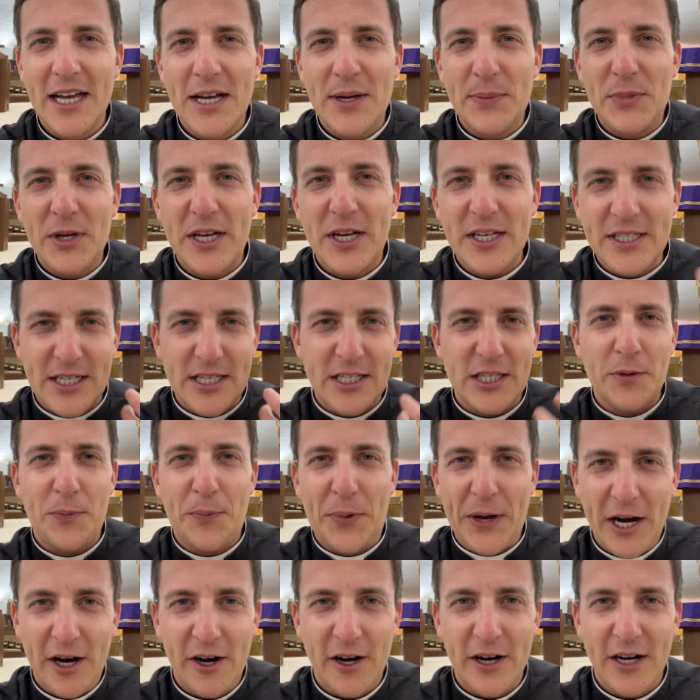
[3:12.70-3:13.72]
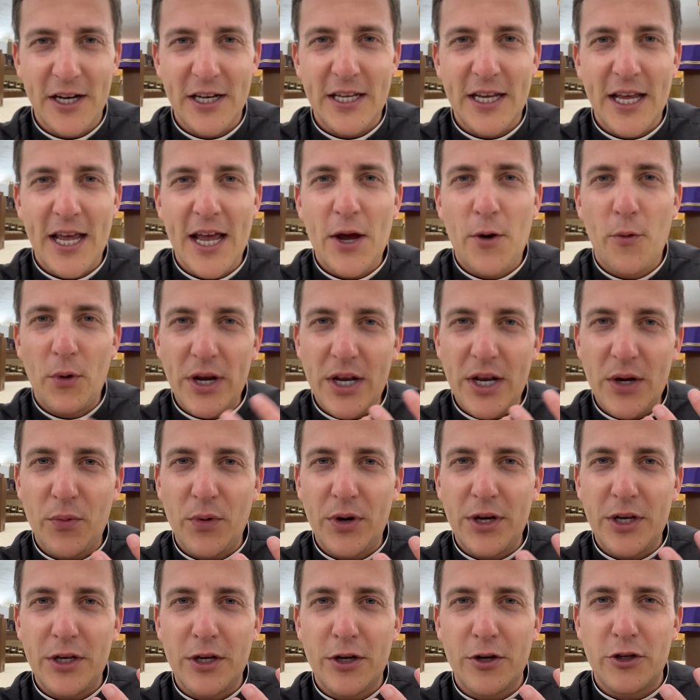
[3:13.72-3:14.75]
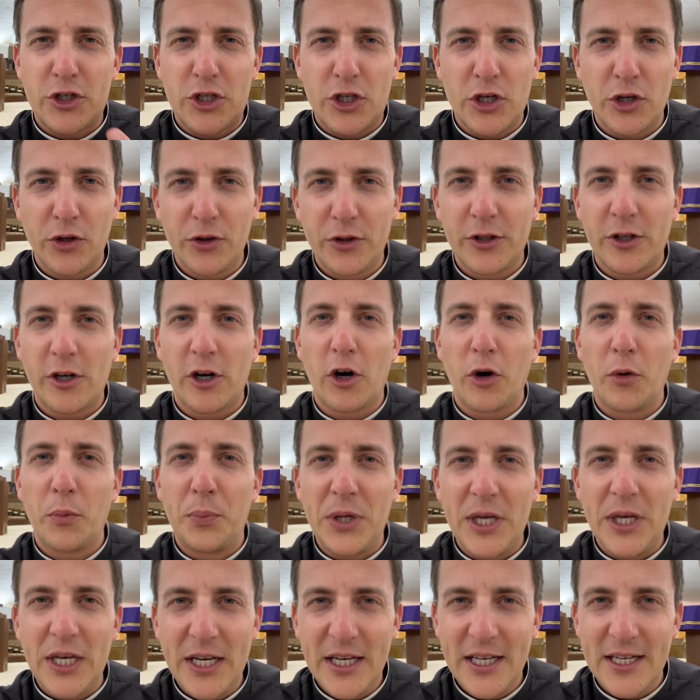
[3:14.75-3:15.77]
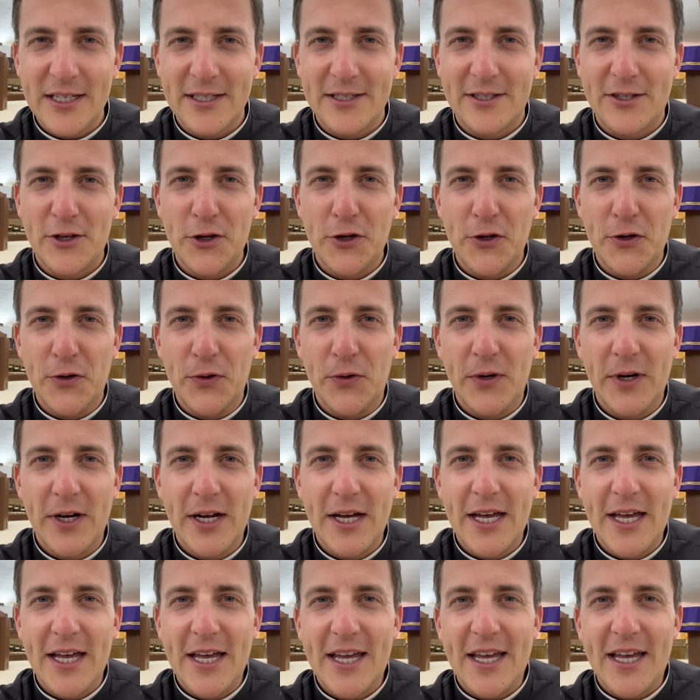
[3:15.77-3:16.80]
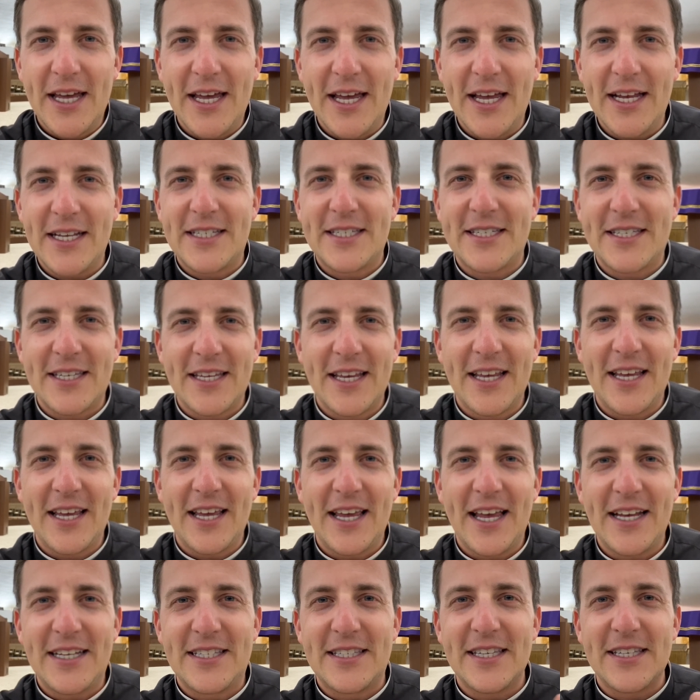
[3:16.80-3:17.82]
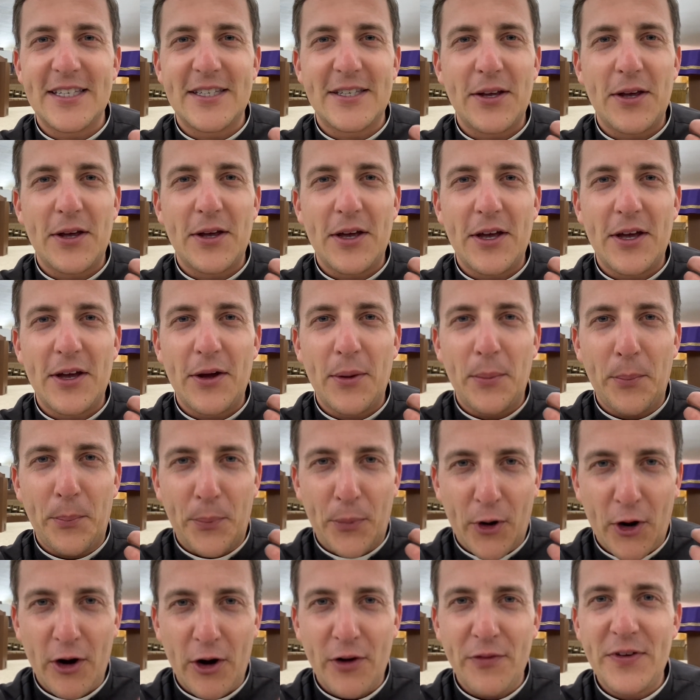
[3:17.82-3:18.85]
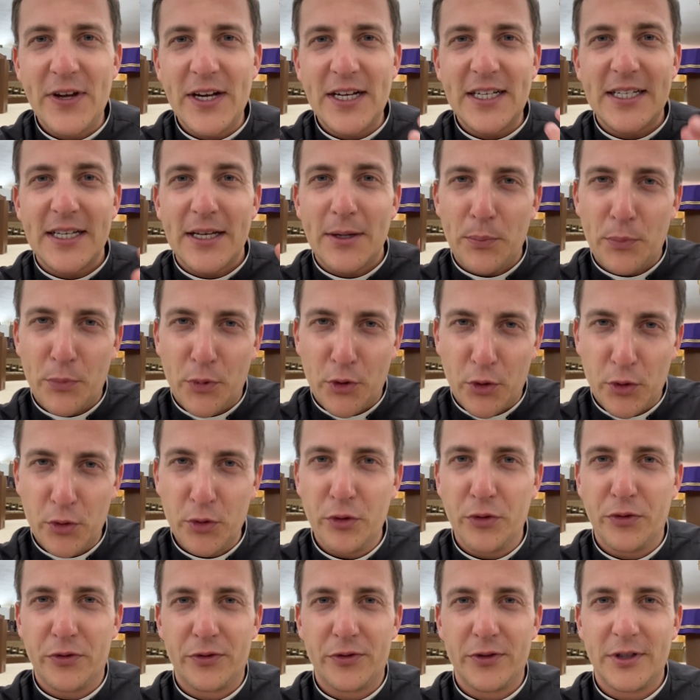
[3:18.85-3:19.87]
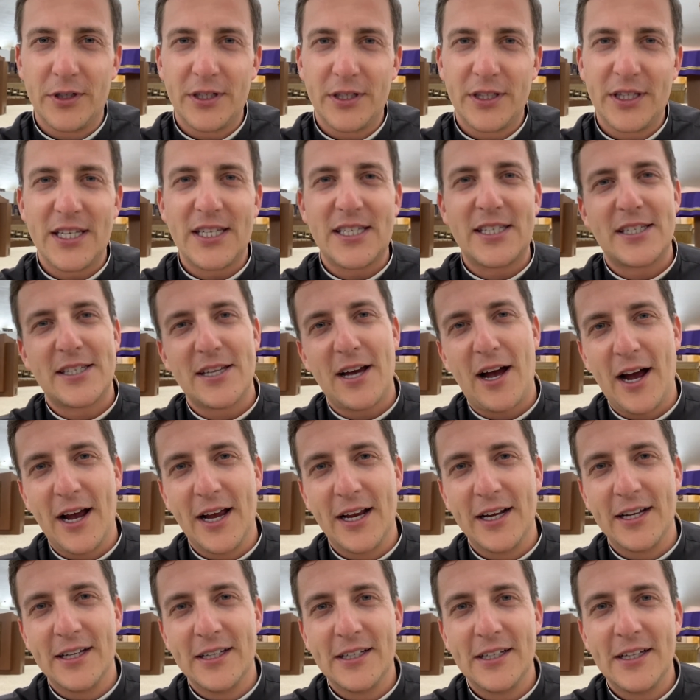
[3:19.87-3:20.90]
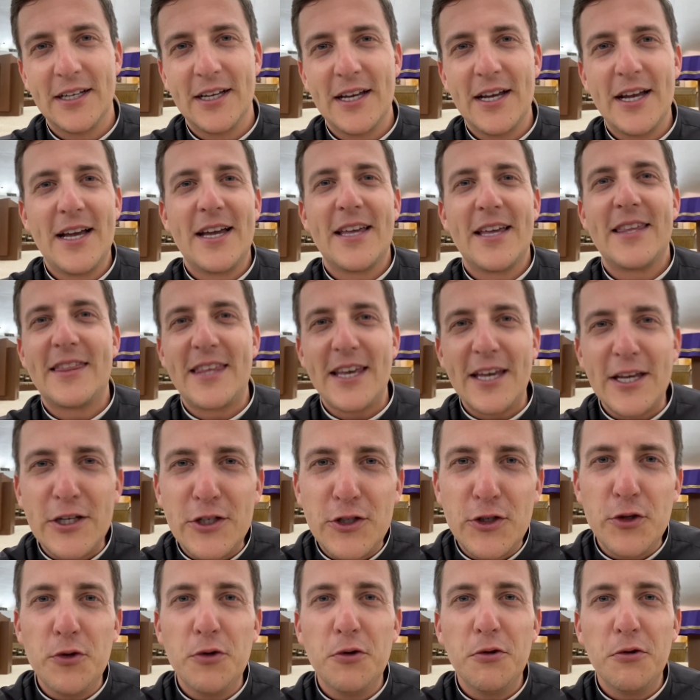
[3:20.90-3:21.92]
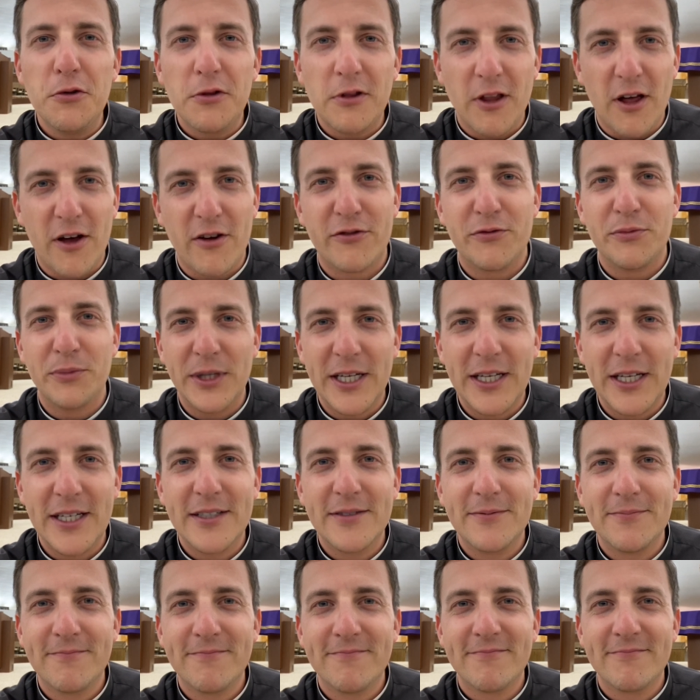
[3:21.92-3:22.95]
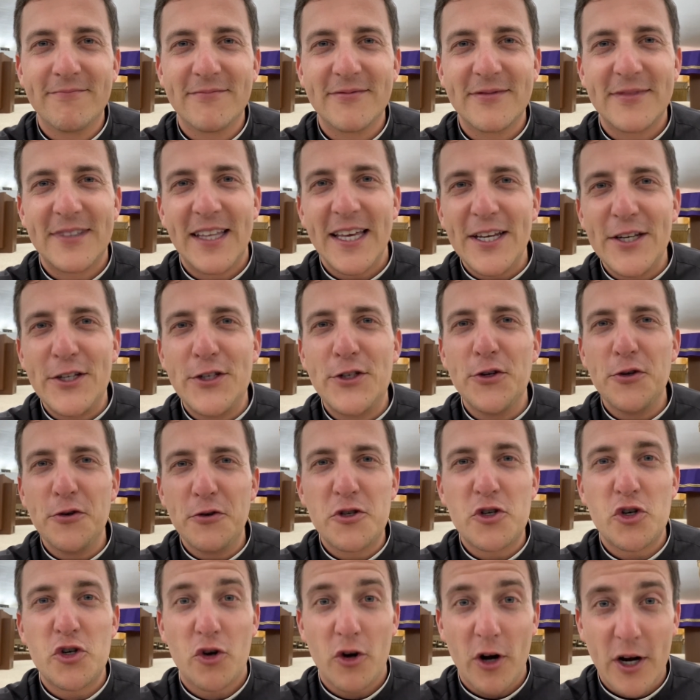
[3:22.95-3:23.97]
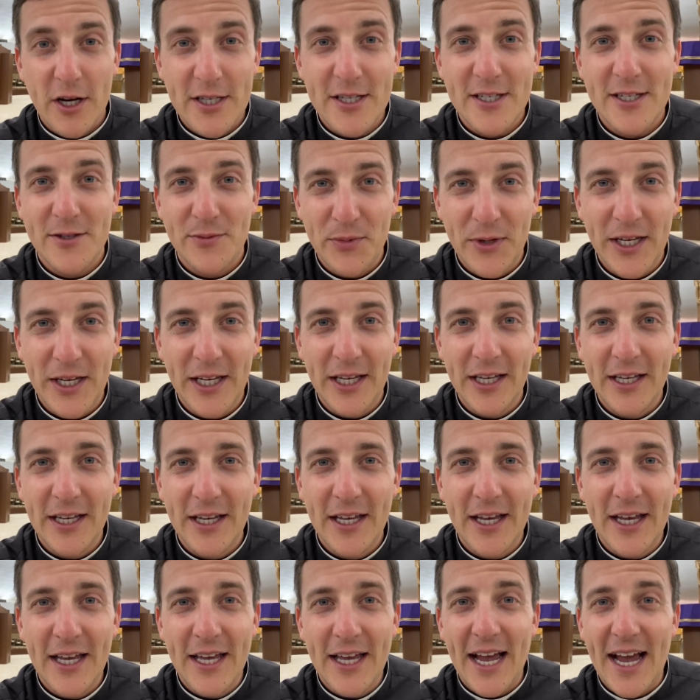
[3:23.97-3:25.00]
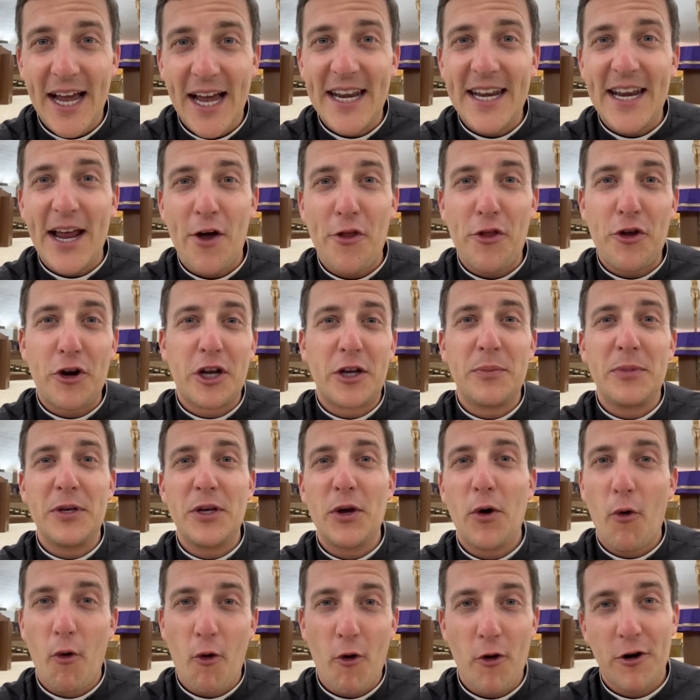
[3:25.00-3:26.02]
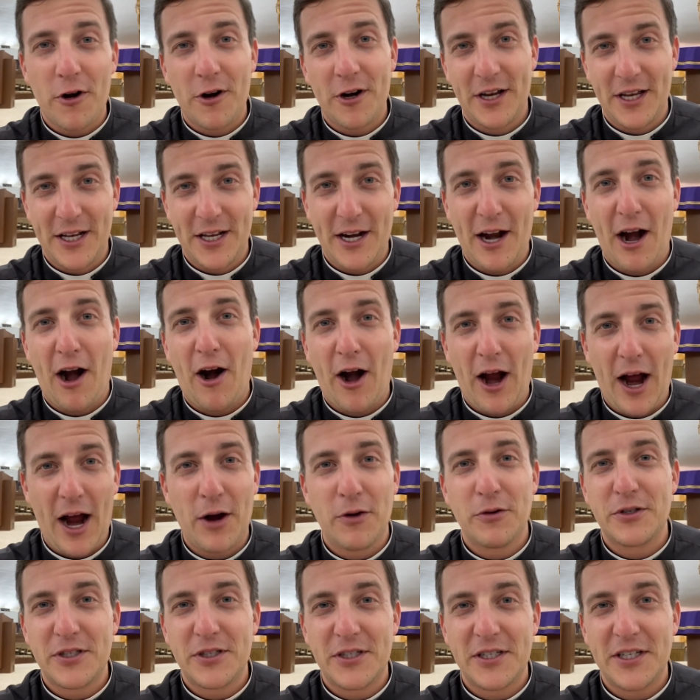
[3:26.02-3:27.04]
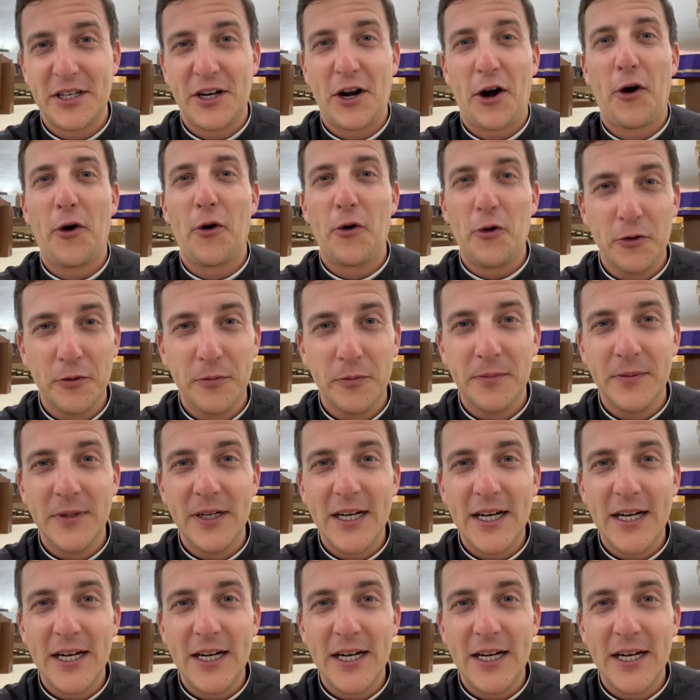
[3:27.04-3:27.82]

Because as the parent, when your children are obedient to you, it's this perfect proof, this sign. They do love me, they do trust me, and now there can be order in our house, in our home.